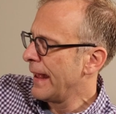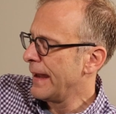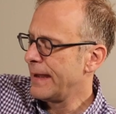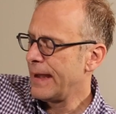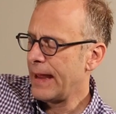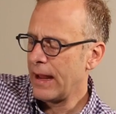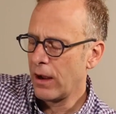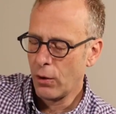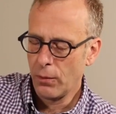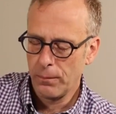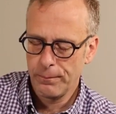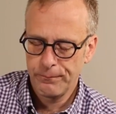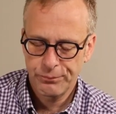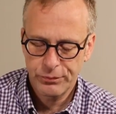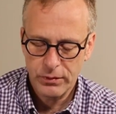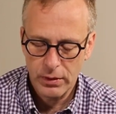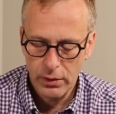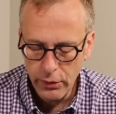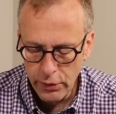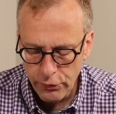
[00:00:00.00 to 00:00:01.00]
Now,
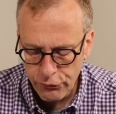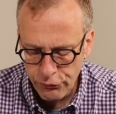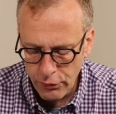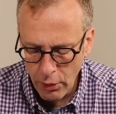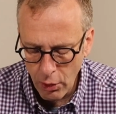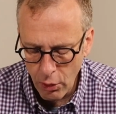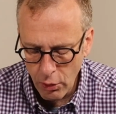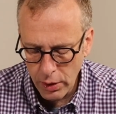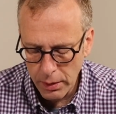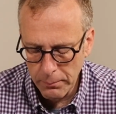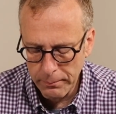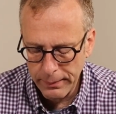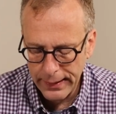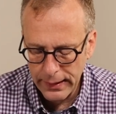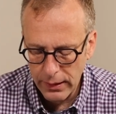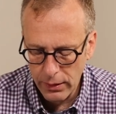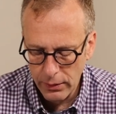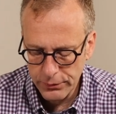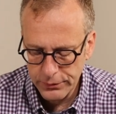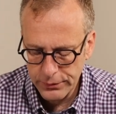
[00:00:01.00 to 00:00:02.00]
let's talk
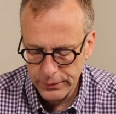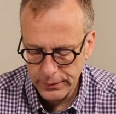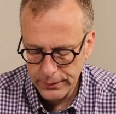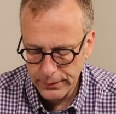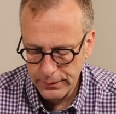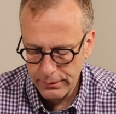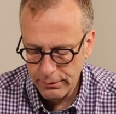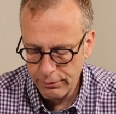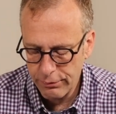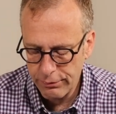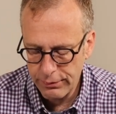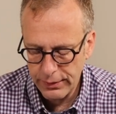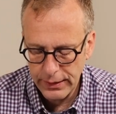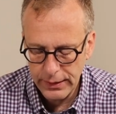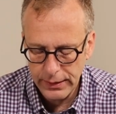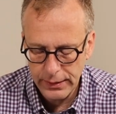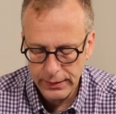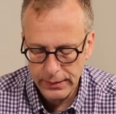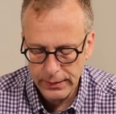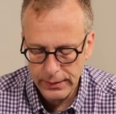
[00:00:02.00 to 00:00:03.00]
about
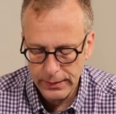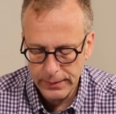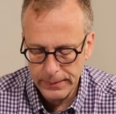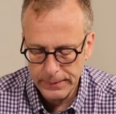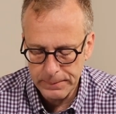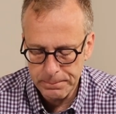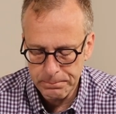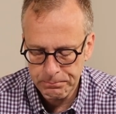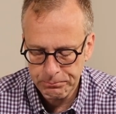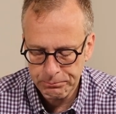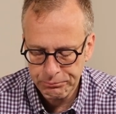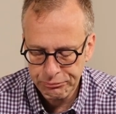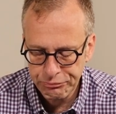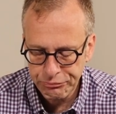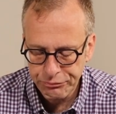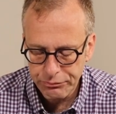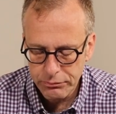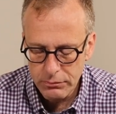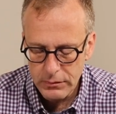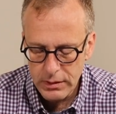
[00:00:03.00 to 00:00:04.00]
the
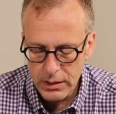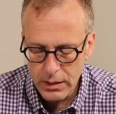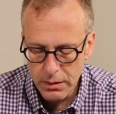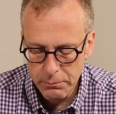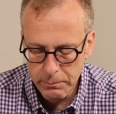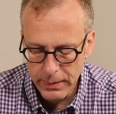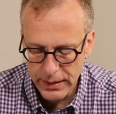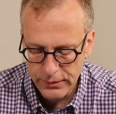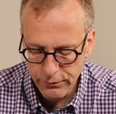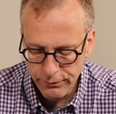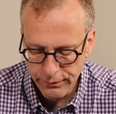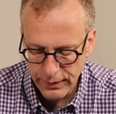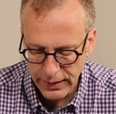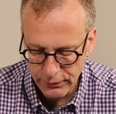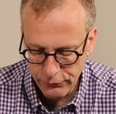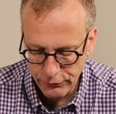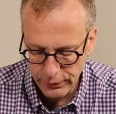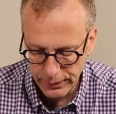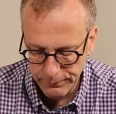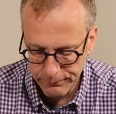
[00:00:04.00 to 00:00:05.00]

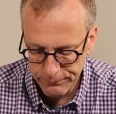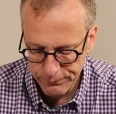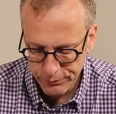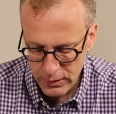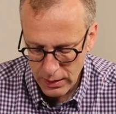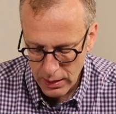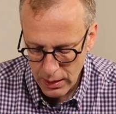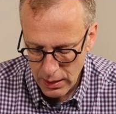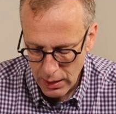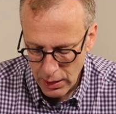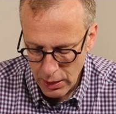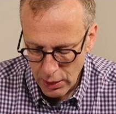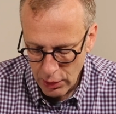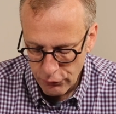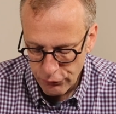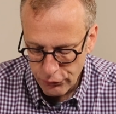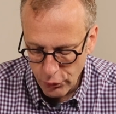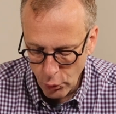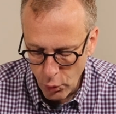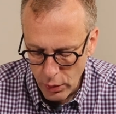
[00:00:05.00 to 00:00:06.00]
manufacturing.
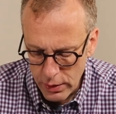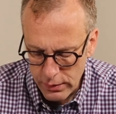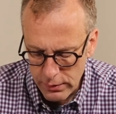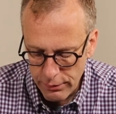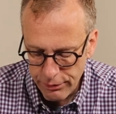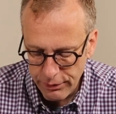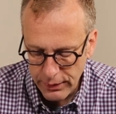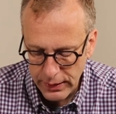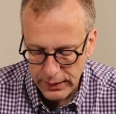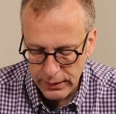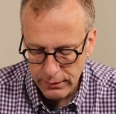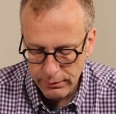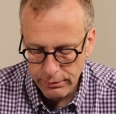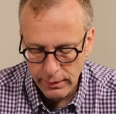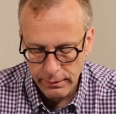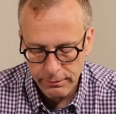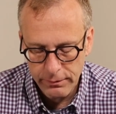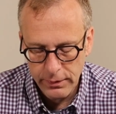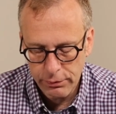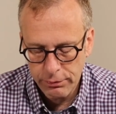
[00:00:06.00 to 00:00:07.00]
So one of the things
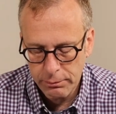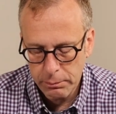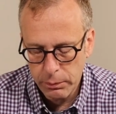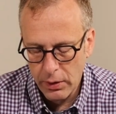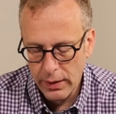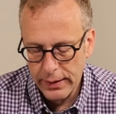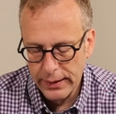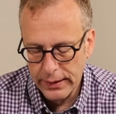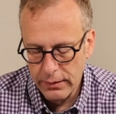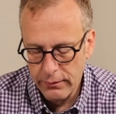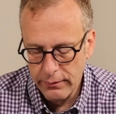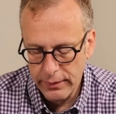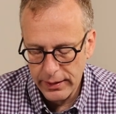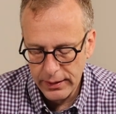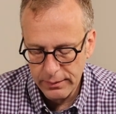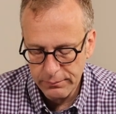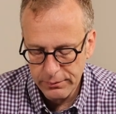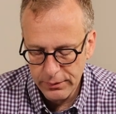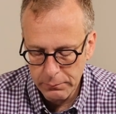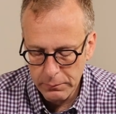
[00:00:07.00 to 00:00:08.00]
that this product
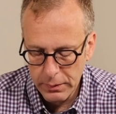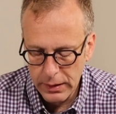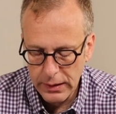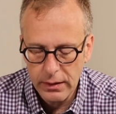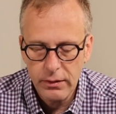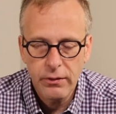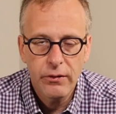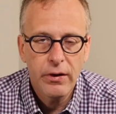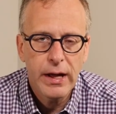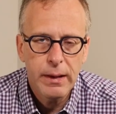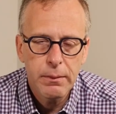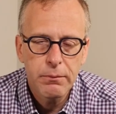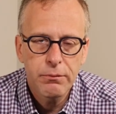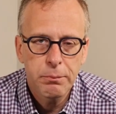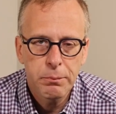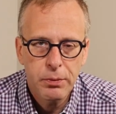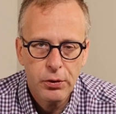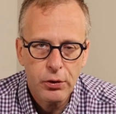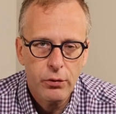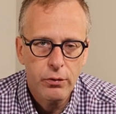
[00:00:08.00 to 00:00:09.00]
claims, it
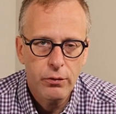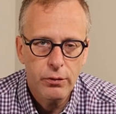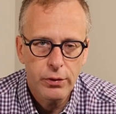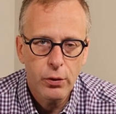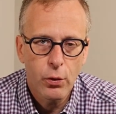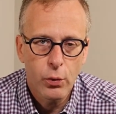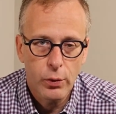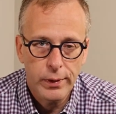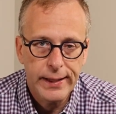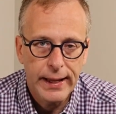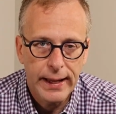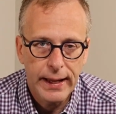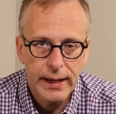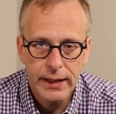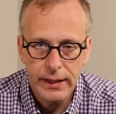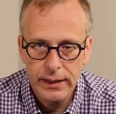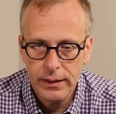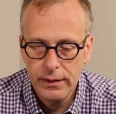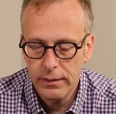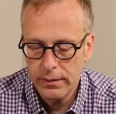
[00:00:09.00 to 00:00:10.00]
claims purely
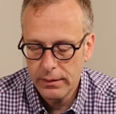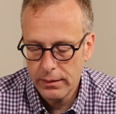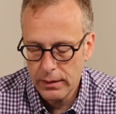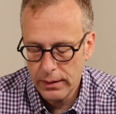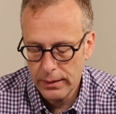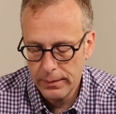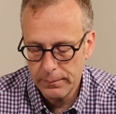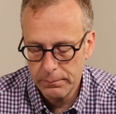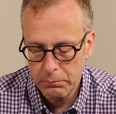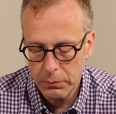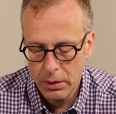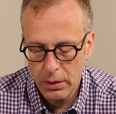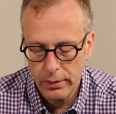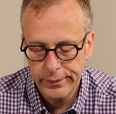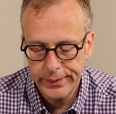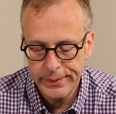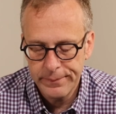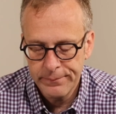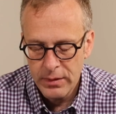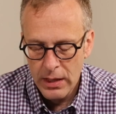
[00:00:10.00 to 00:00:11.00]
organic
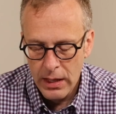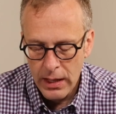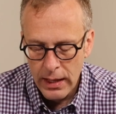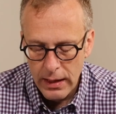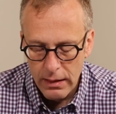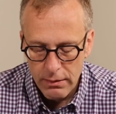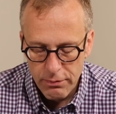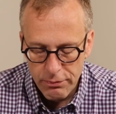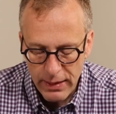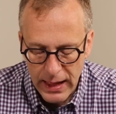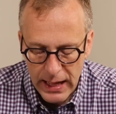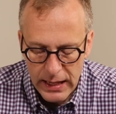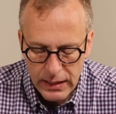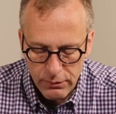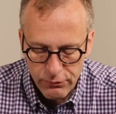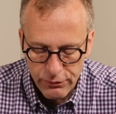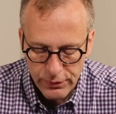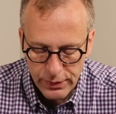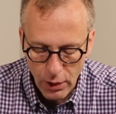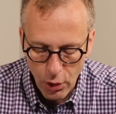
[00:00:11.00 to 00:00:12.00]
barley. That
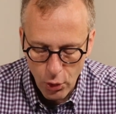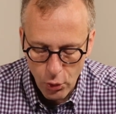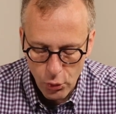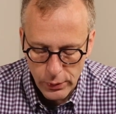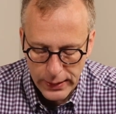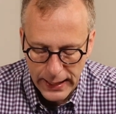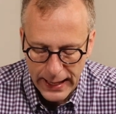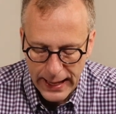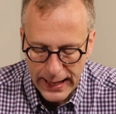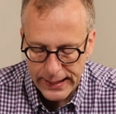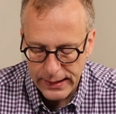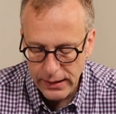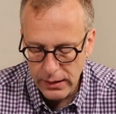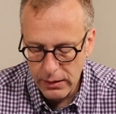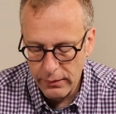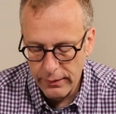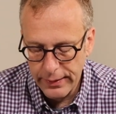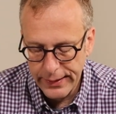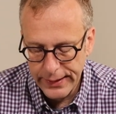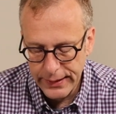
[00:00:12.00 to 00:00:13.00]
is an okay
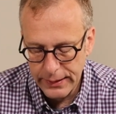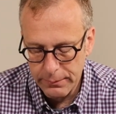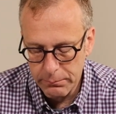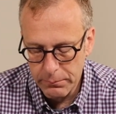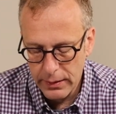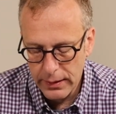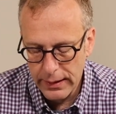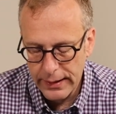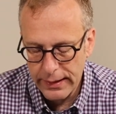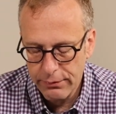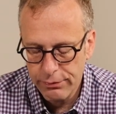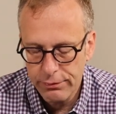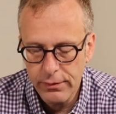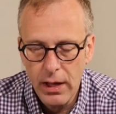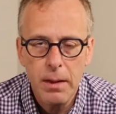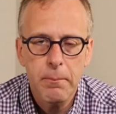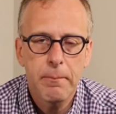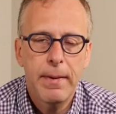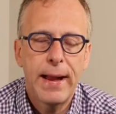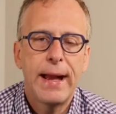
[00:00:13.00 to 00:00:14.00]
claim. It's
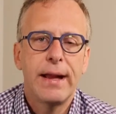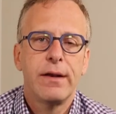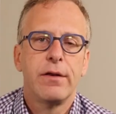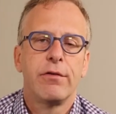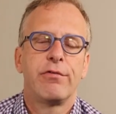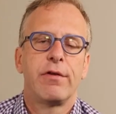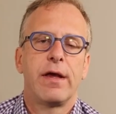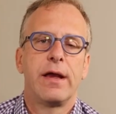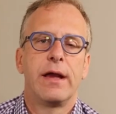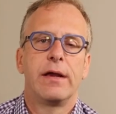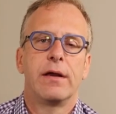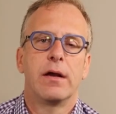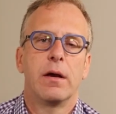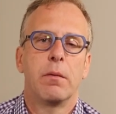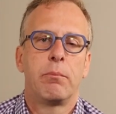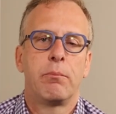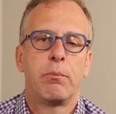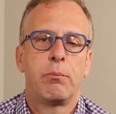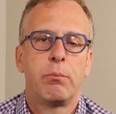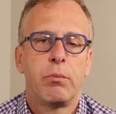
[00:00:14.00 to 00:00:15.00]
not bad to say
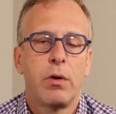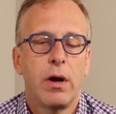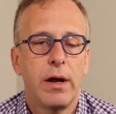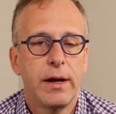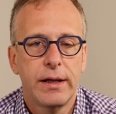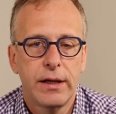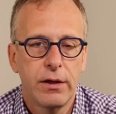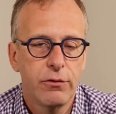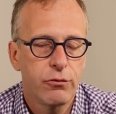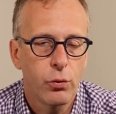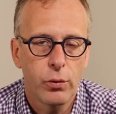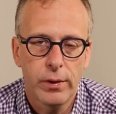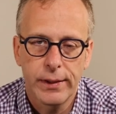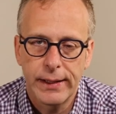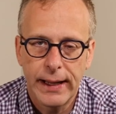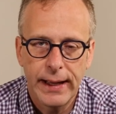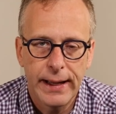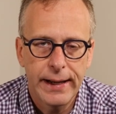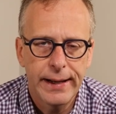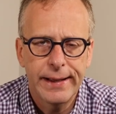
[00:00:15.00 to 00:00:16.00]
a product is
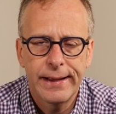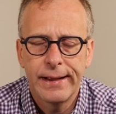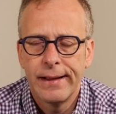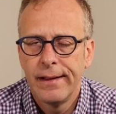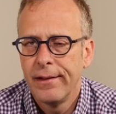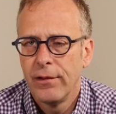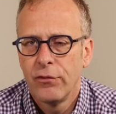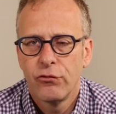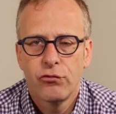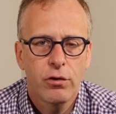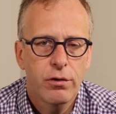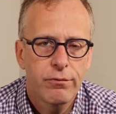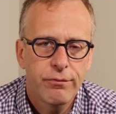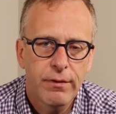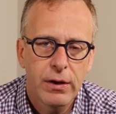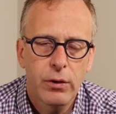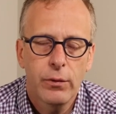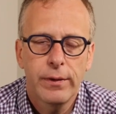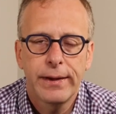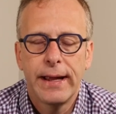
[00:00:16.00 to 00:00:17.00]
organic,
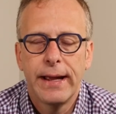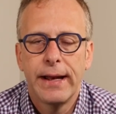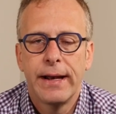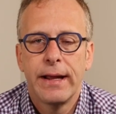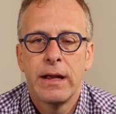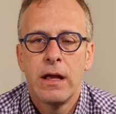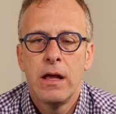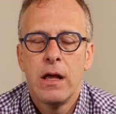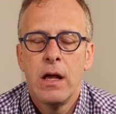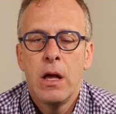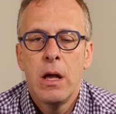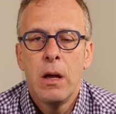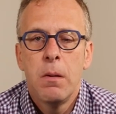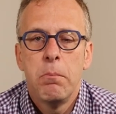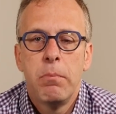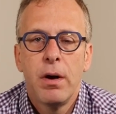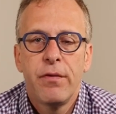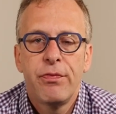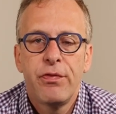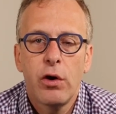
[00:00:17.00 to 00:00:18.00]
certified organic.
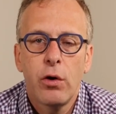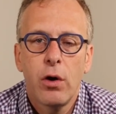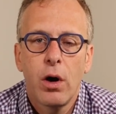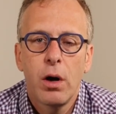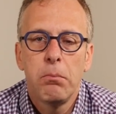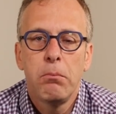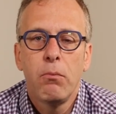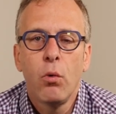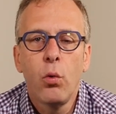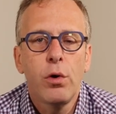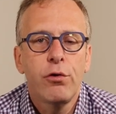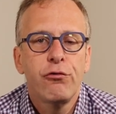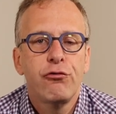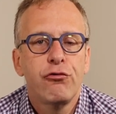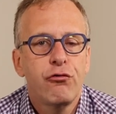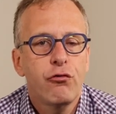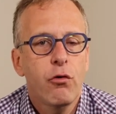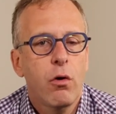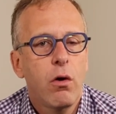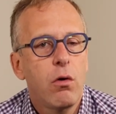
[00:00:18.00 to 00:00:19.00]
But there are more
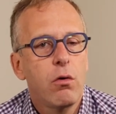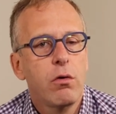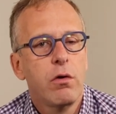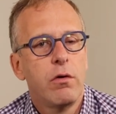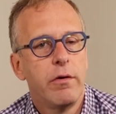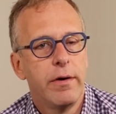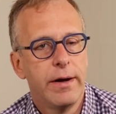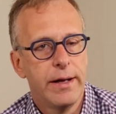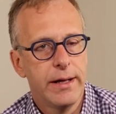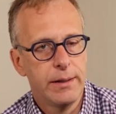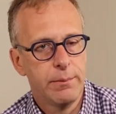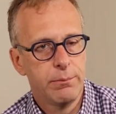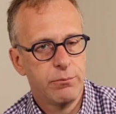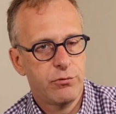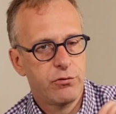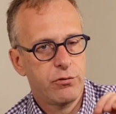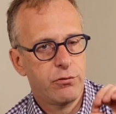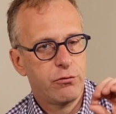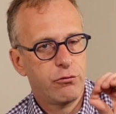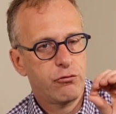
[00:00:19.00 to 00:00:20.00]
stronger
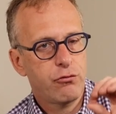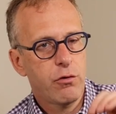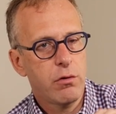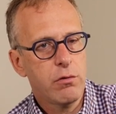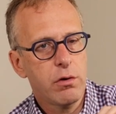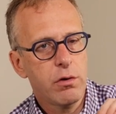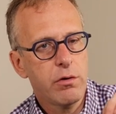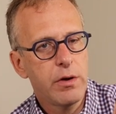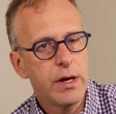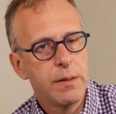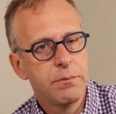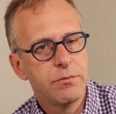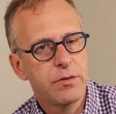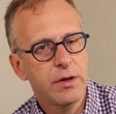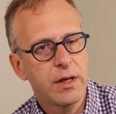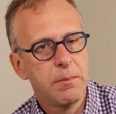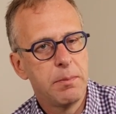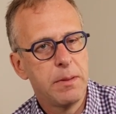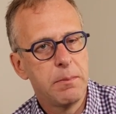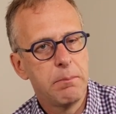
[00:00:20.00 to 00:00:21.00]
claims
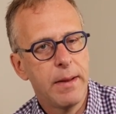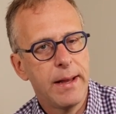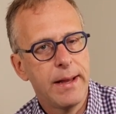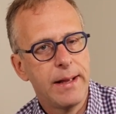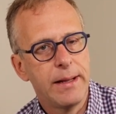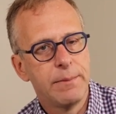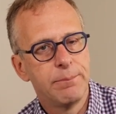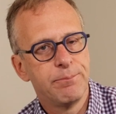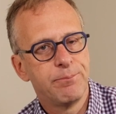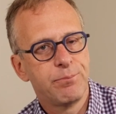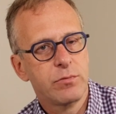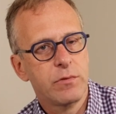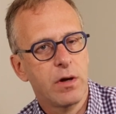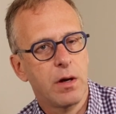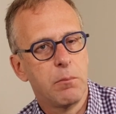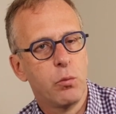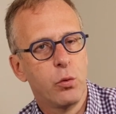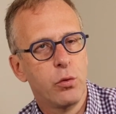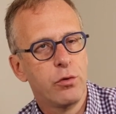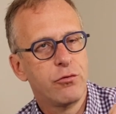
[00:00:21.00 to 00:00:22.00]
that can be made,
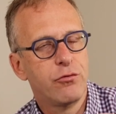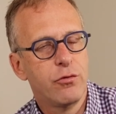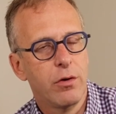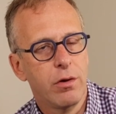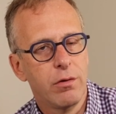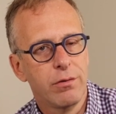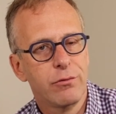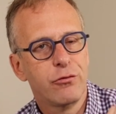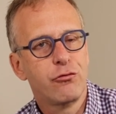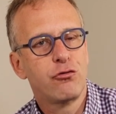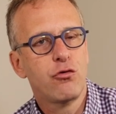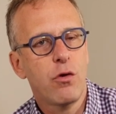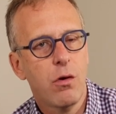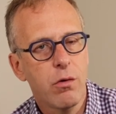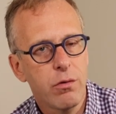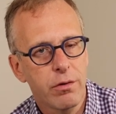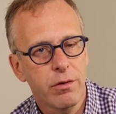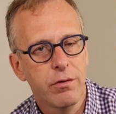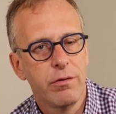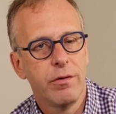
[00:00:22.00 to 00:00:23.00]
not more strong,
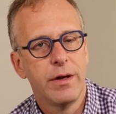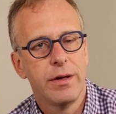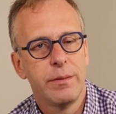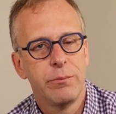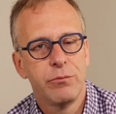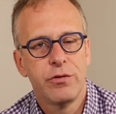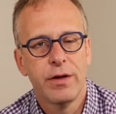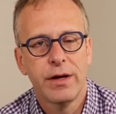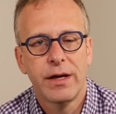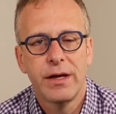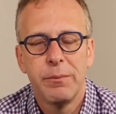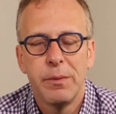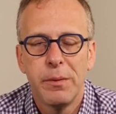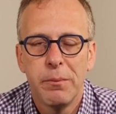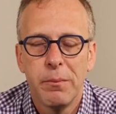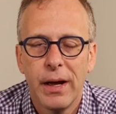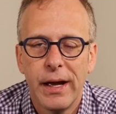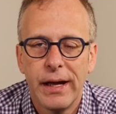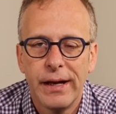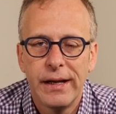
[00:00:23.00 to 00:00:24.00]
stronger claims that can be
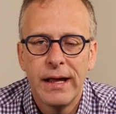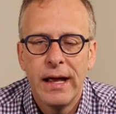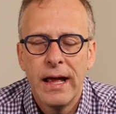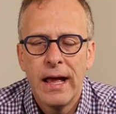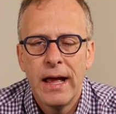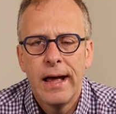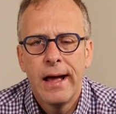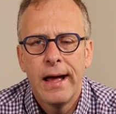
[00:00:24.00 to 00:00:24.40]
made